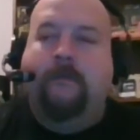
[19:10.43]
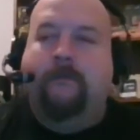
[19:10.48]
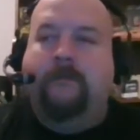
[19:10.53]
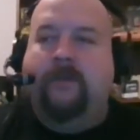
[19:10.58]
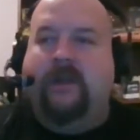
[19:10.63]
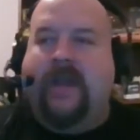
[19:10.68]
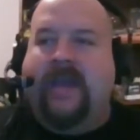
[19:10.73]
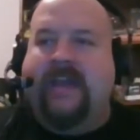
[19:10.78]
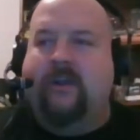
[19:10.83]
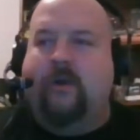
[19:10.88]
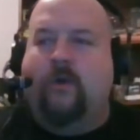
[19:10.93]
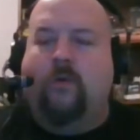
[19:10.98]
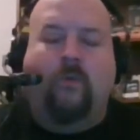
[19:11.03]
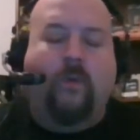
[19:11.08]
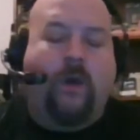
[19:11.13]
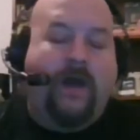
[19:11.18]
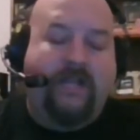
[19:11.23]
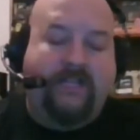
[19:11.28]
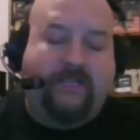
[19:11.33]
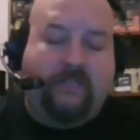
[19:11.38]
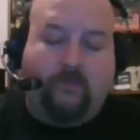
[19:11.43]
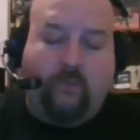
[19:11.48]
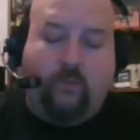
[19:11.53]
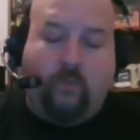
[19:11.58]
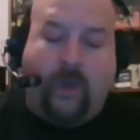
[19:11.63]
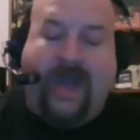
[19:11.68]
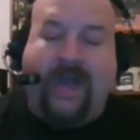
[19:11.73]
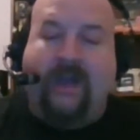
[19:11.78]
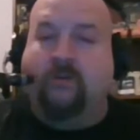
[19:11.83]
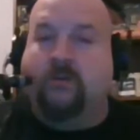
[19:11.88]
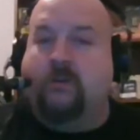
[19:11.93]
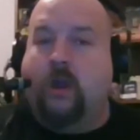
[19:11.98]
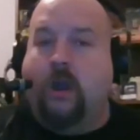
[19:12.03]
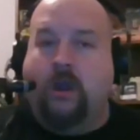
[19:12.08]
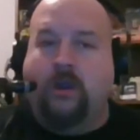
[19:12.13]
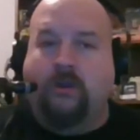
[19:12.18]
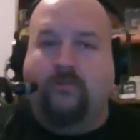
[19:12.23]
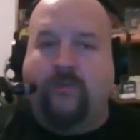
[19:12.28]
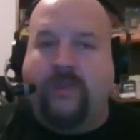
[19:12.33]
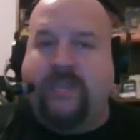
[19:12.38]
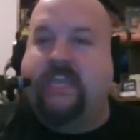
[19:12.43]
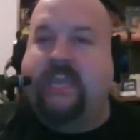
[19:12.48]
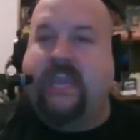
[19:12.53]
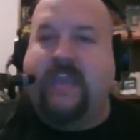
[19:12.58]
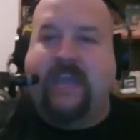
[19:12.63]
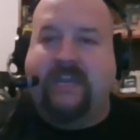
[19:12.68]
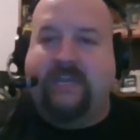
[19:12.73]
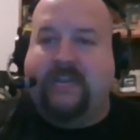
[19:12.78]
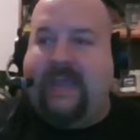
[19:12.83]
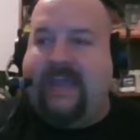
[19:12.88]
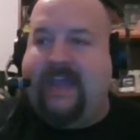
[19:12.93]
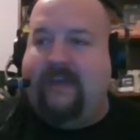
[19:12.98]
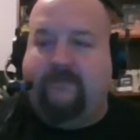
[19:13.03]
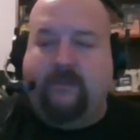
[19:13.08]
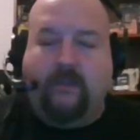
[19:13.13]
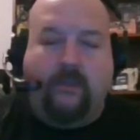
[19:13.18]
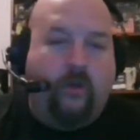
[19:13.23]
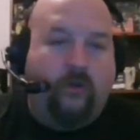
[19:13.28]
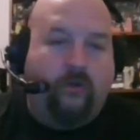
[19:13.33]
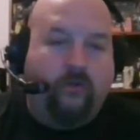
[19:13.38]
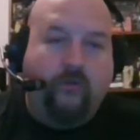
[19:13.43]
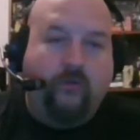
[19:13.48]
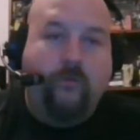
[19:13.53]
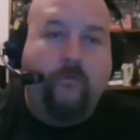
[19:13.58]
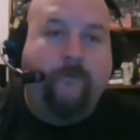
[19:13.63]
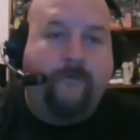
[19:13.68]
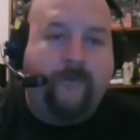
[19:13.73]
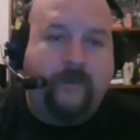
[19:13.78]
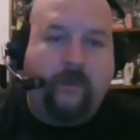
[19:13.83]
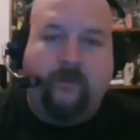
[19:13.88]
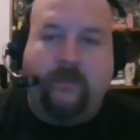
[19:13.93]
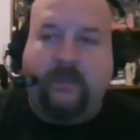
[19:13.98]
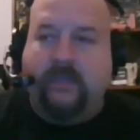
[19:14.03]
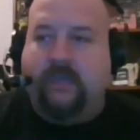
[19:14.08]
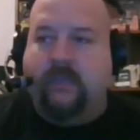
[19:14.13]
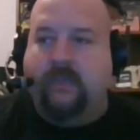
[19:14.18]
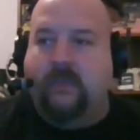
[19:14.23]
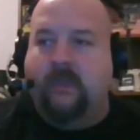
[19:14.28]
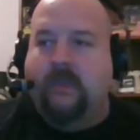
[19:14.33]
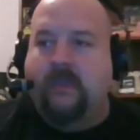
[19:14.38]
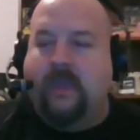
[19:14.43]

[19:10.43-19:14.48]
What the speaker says: But I don't want wild card weekend to have to go to Philly